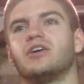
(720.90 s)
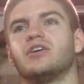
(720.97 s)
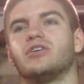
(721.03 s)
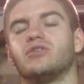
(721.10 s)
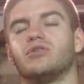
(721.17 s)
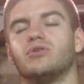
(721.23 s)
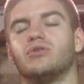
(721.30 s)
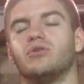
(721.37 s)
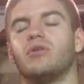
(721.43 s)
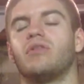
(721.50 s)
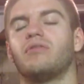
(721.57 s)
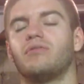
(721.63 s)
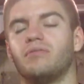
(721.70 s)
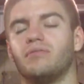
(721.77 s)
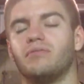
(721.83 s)
you'll
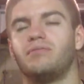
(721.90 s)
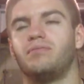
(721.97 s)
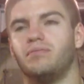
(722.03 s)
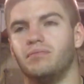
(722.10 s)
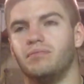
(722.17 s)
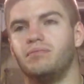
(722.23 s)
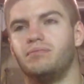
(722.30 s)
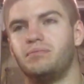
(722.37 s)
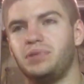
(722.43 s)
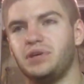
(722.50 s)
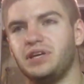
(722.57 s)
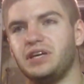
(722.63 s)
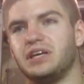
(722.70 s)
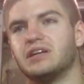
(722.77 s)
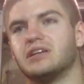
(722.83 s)

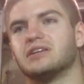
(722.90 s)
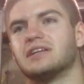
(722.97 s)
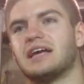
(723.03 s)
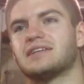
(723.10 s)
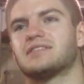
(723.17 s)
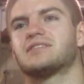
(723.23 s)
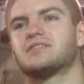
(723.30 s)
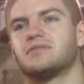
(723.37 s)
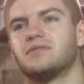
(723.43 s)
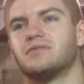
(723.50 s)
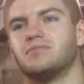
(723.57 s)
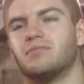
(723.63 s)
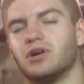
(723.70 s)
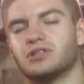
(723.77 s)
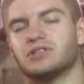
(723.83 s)
be in a
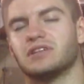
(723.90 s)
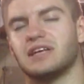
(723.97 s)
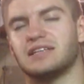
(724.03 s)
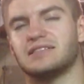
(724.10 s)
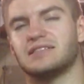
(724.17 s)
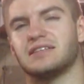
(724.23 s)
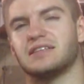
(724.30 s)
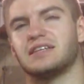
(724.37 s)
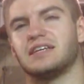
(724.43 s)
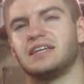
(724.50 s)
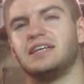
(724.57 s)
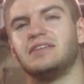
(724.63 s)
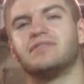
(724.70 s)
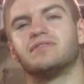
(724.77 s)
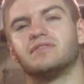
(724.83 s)
much less
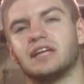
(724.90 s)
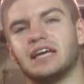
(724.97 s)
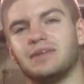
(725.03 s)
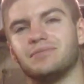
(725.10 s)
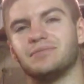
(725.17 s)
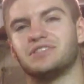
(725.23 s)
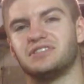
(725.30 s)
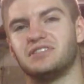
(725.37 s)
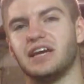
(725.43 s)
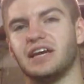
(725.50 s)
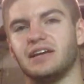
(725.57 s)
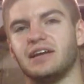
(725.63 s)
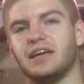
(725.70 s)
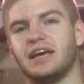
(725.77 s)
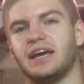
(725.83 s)
inflamed
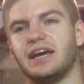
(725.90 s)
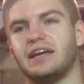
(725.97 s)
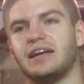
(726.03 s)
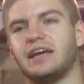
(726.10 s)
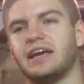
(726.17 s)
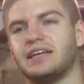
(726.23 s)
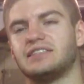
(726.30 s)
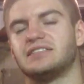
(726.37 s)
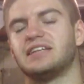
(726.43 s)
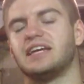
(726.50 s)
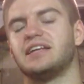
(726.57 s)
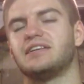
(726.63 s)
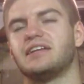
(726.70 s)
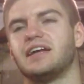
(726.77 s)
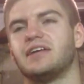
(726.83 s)
state, and a
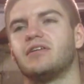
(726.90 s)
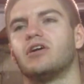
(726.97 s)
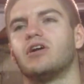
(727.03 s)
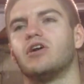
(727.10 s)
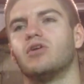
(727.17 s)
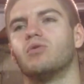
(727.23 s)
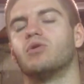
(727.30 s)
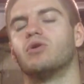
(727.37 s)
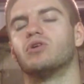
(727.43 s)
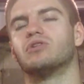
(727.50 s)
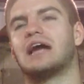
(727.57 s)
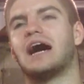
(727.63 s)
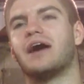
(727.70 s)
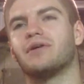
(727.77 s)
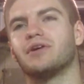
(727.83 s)
state that will
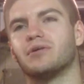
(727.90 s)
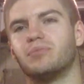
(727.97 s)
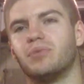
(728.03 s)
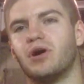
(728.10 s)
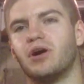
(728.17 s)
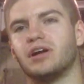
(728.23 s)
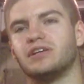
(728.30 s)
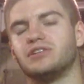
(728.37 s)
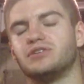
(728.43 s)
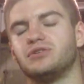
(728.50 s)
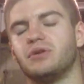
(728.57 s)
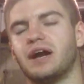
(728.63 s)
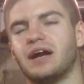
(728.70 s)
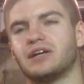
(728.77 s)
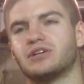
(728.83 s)
allow your body
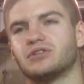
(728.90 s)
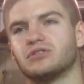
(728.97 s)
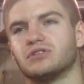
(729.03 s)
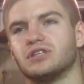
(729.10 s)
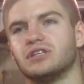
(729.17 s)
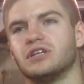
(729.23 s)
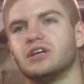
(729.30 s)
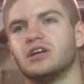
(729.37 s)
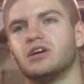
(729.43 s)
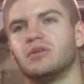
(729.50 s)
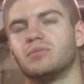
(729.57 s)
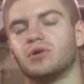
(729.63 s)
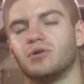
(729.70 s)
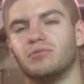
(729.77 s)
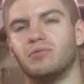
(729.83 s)
to actually
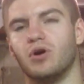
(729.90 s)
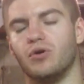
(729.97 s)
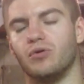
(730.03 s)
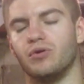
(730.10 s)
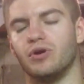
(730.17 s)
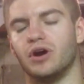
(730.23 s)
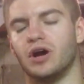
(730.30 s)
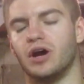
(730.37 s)
promote